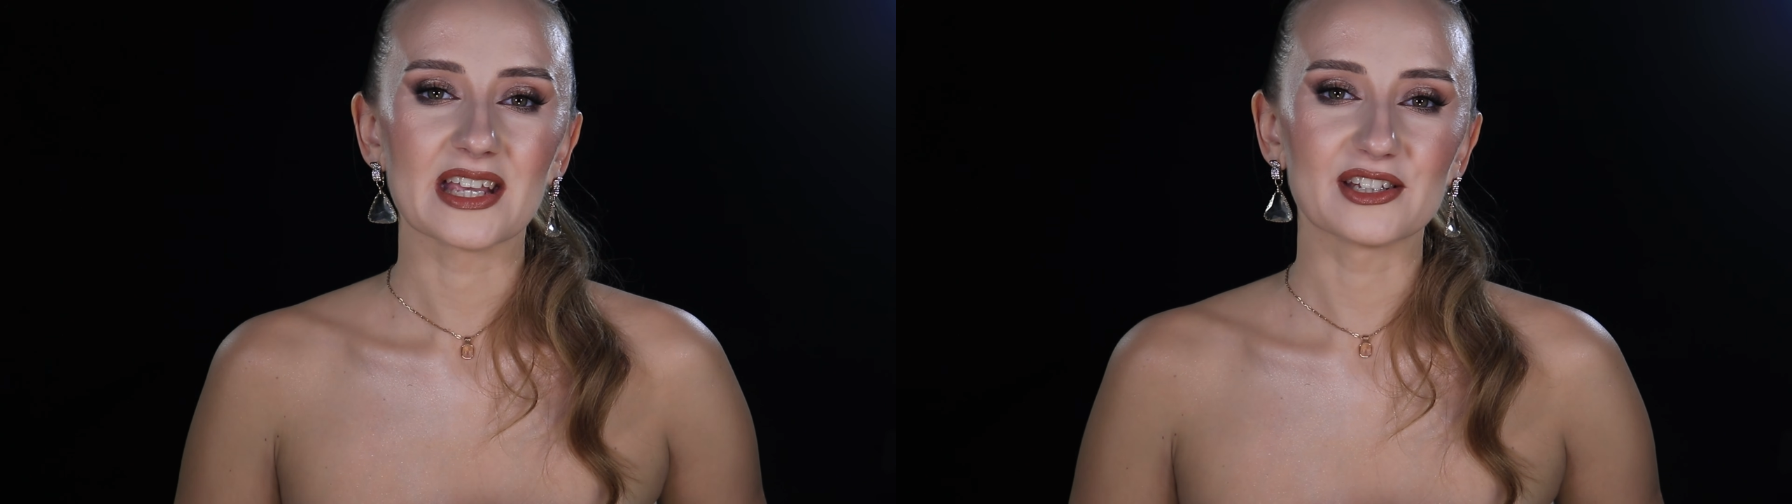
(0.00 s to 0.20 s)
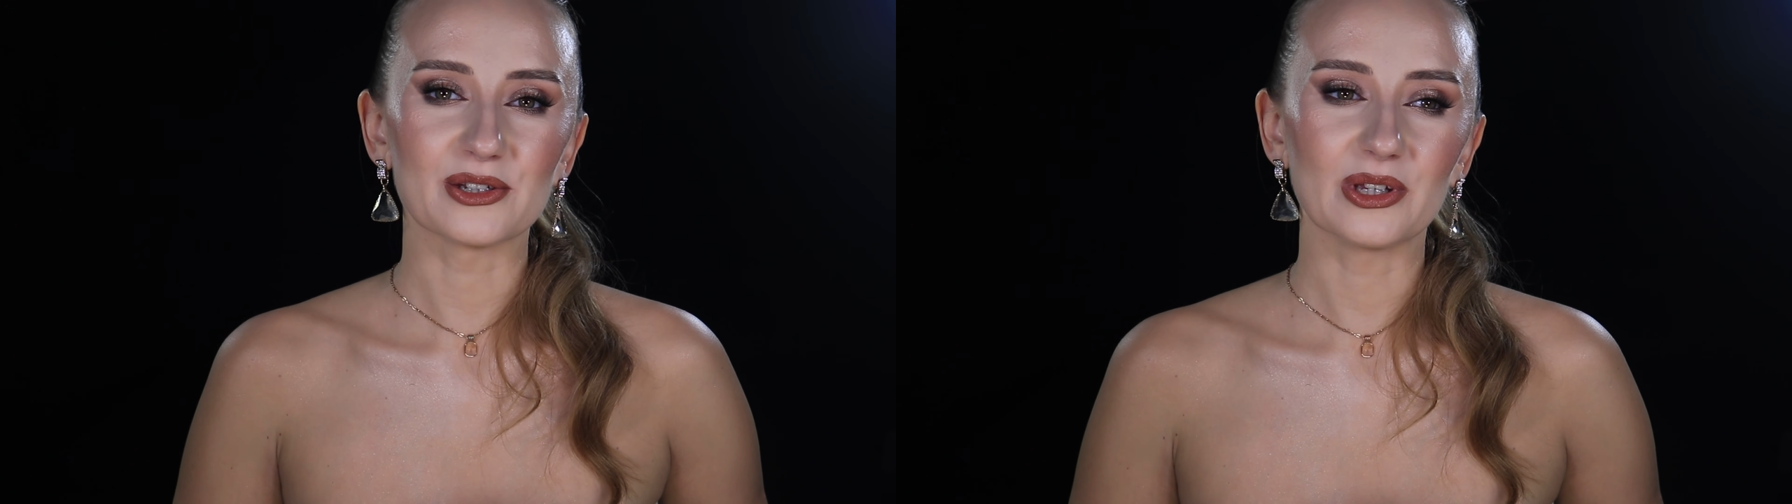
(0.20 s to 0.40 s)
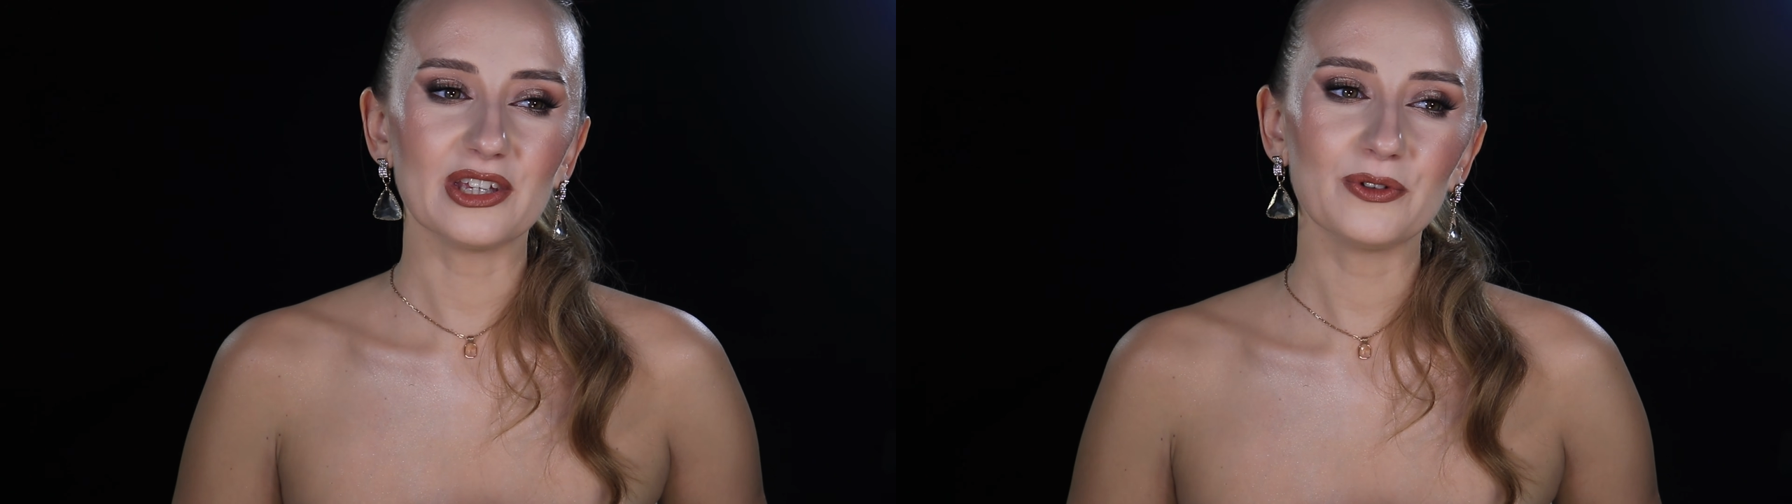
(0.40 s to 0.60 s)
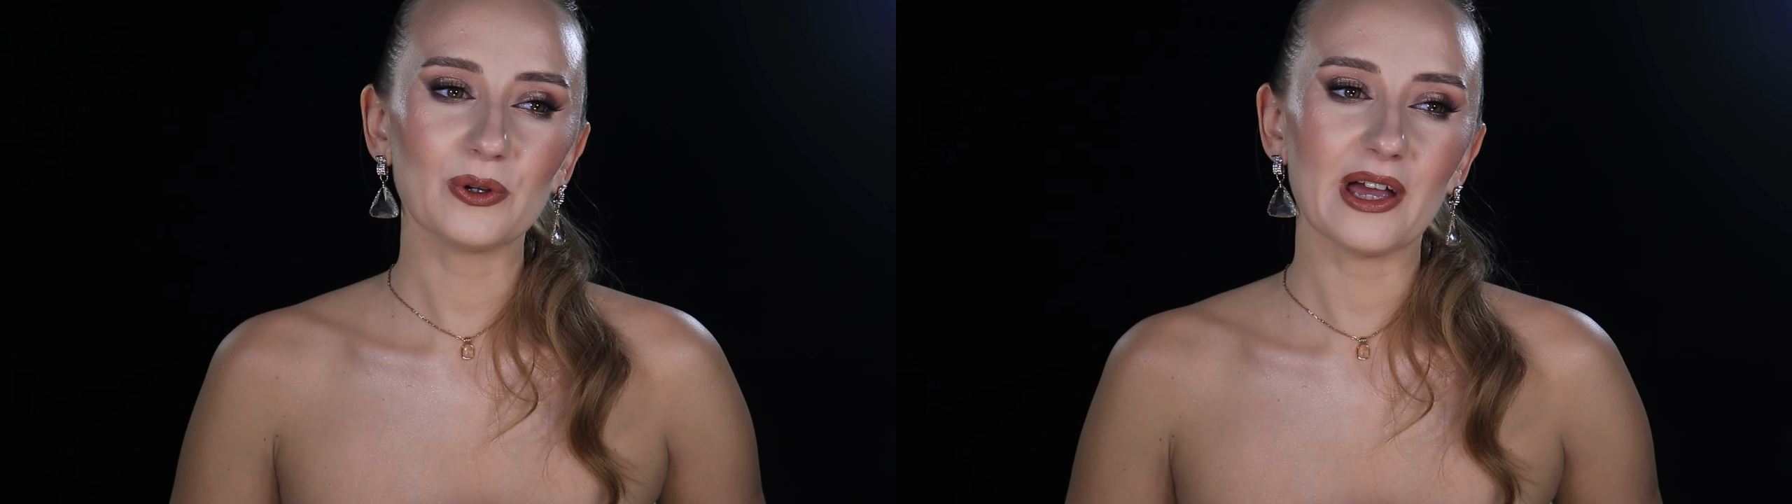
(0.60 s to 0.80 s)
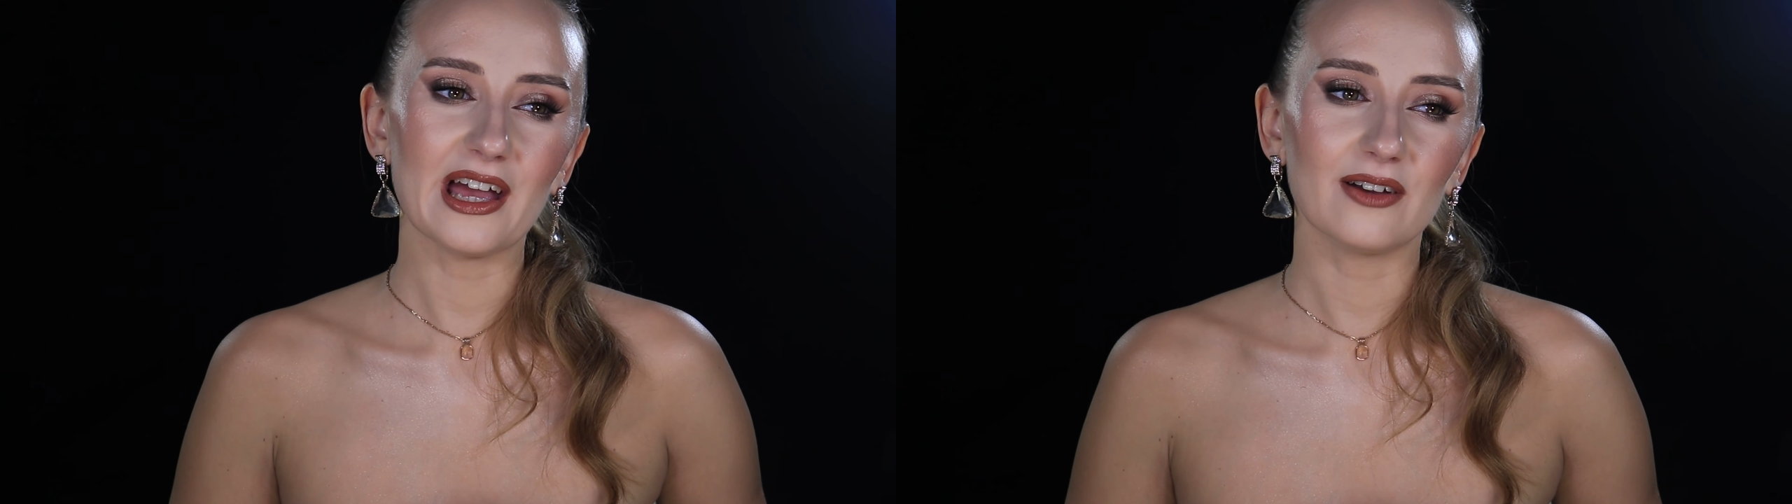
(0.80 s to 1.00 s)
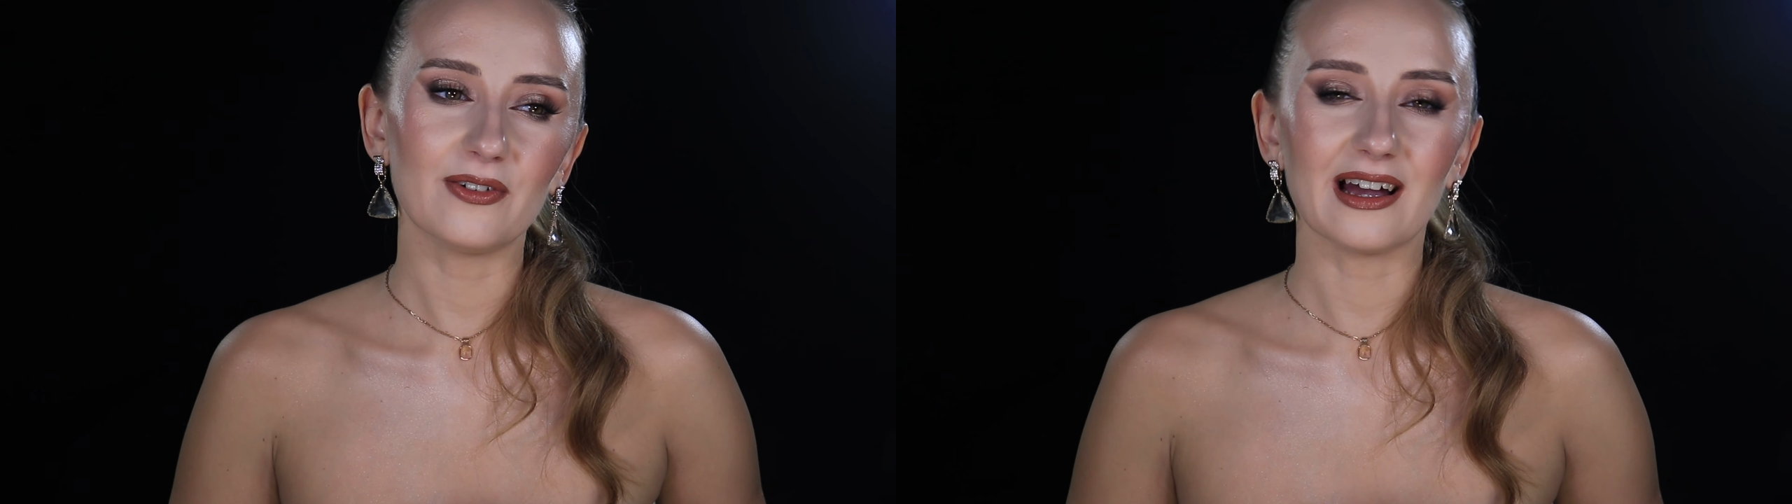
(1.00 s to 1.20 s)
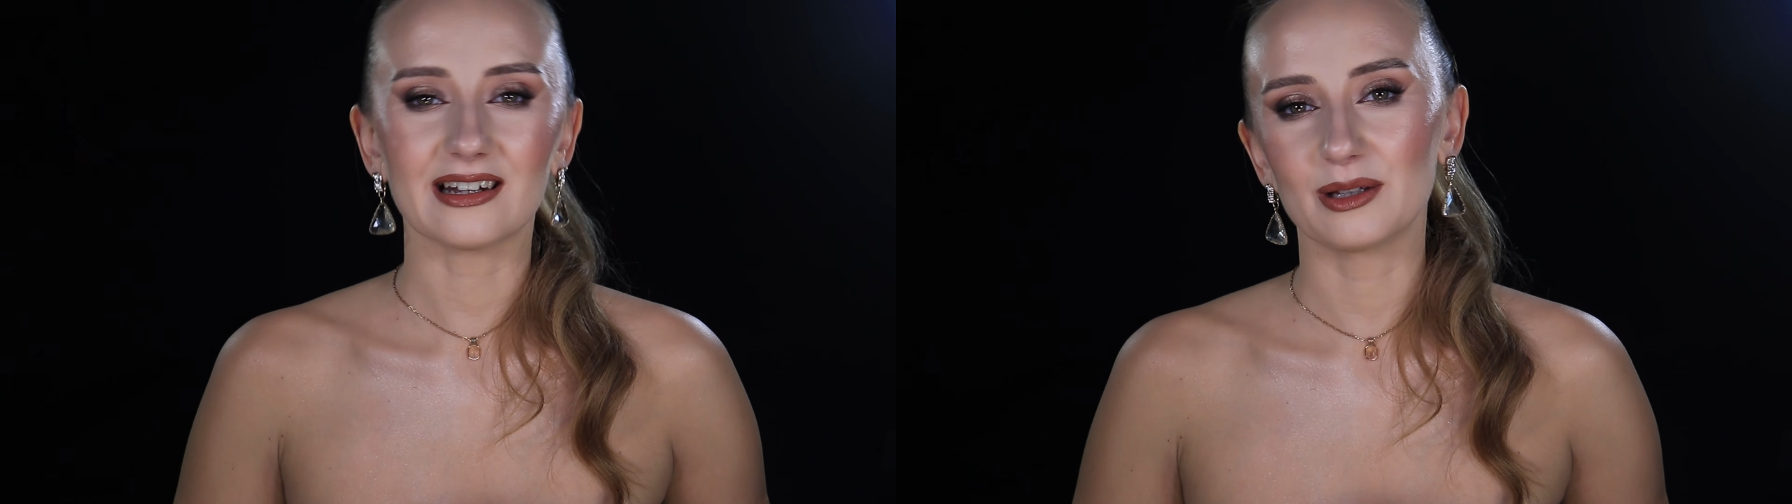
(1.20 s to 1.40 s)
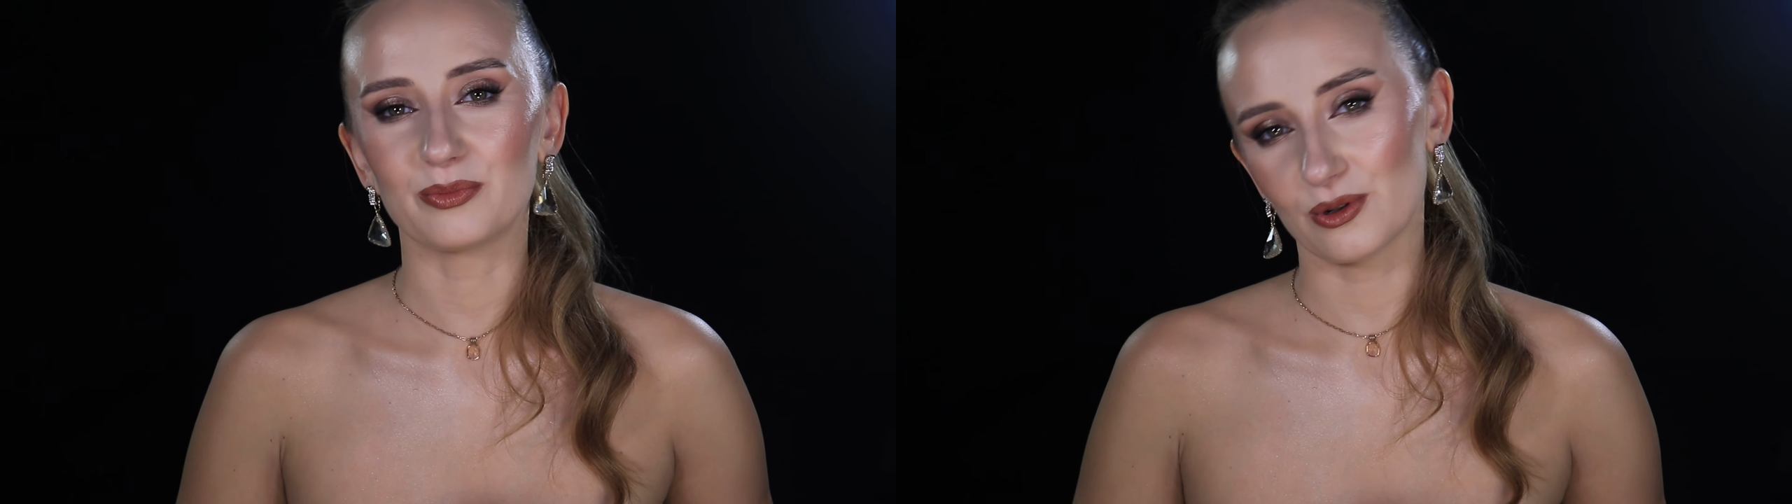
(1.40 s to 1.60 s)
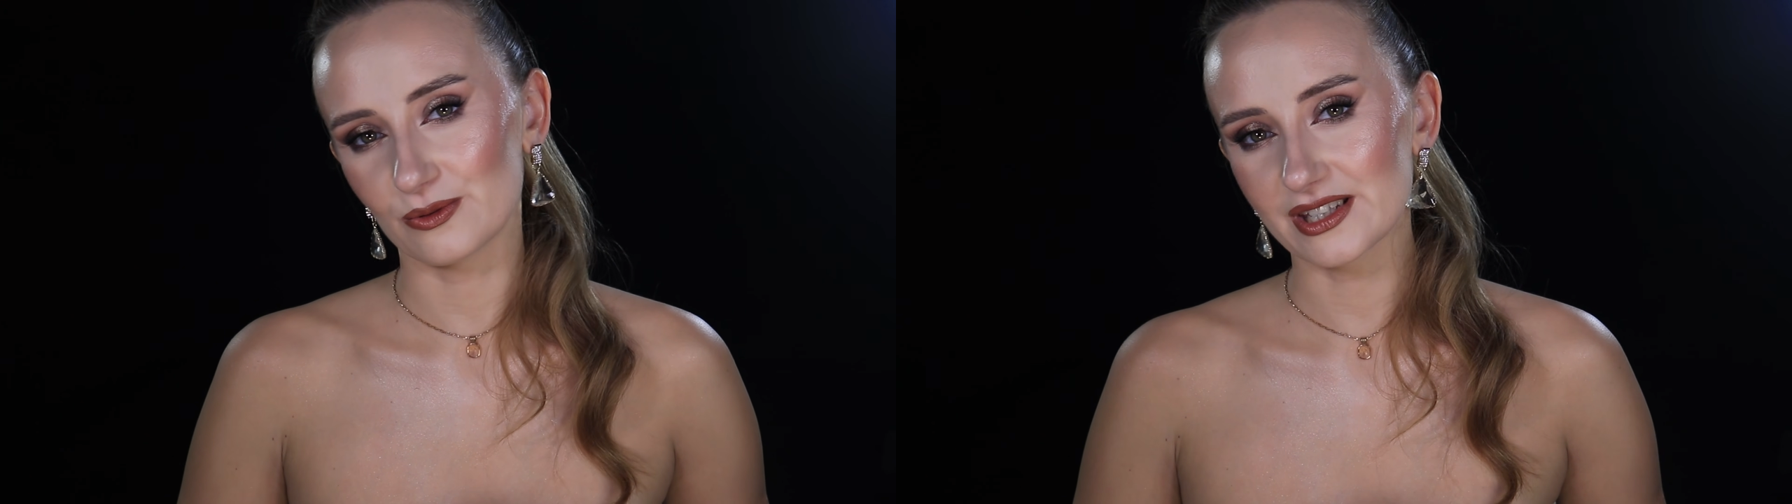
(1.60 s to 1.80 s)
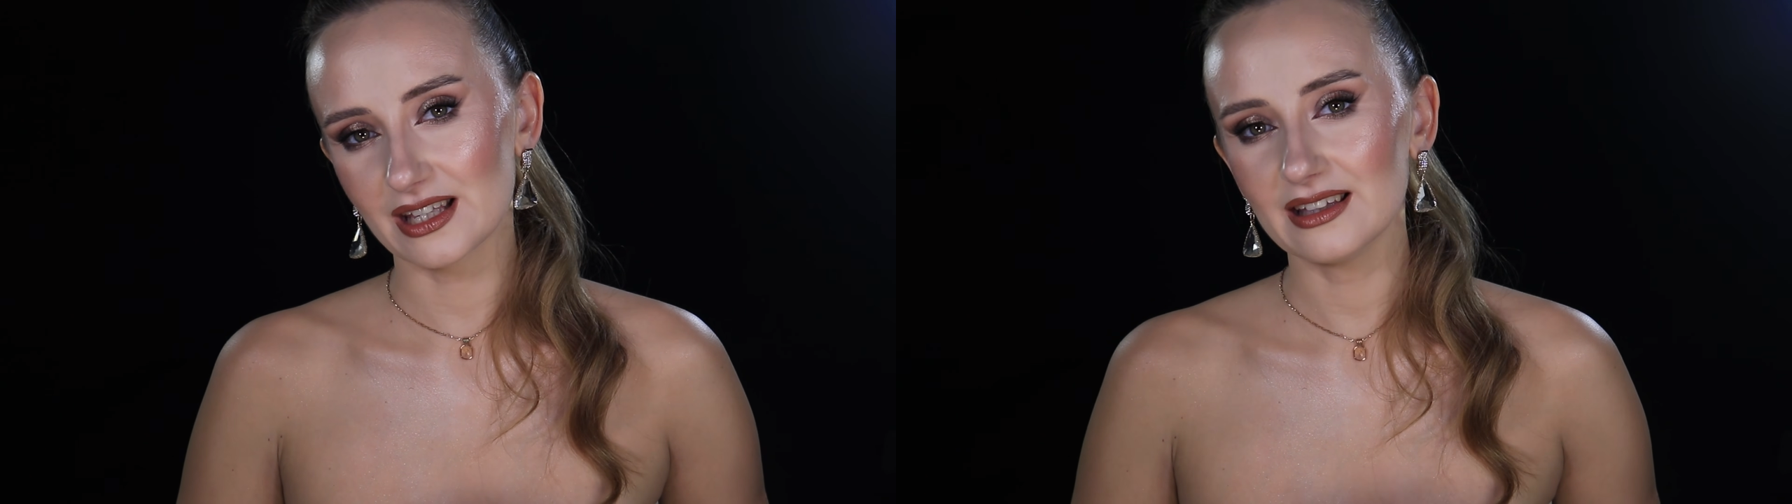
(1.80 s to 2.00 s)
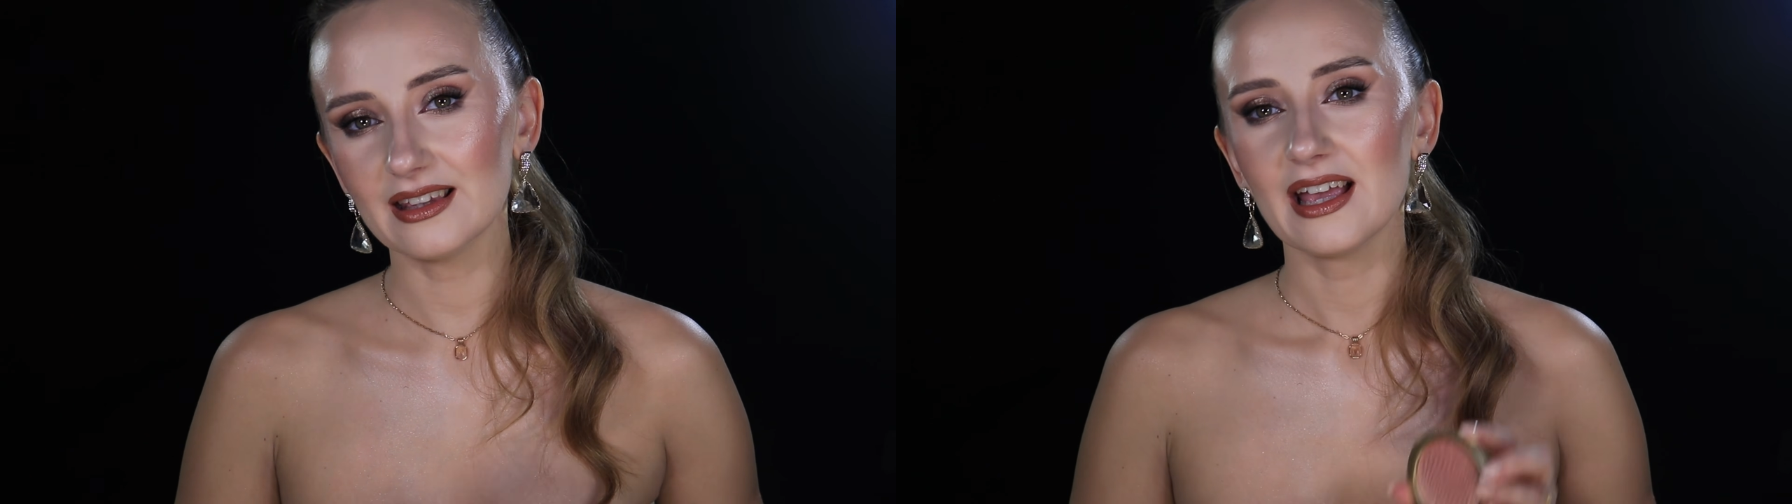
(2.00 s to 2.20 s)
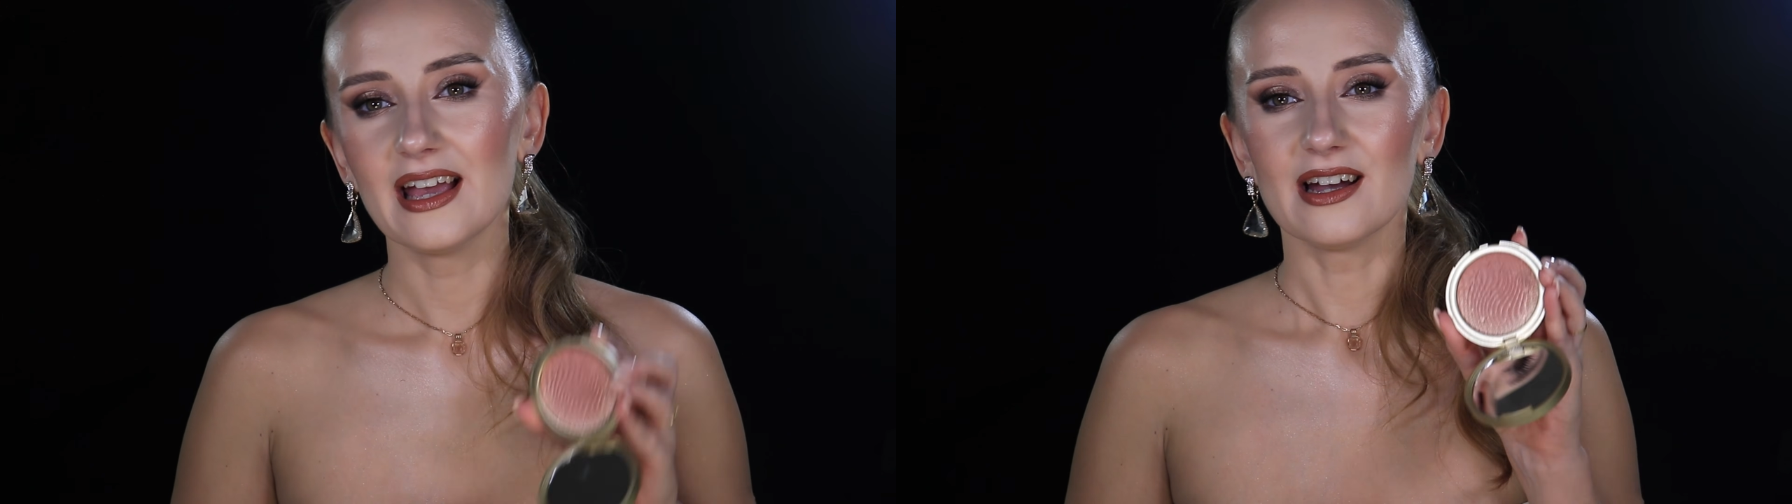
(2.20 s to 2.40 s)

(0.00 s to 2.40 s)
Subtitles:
So if you have acne prone skin,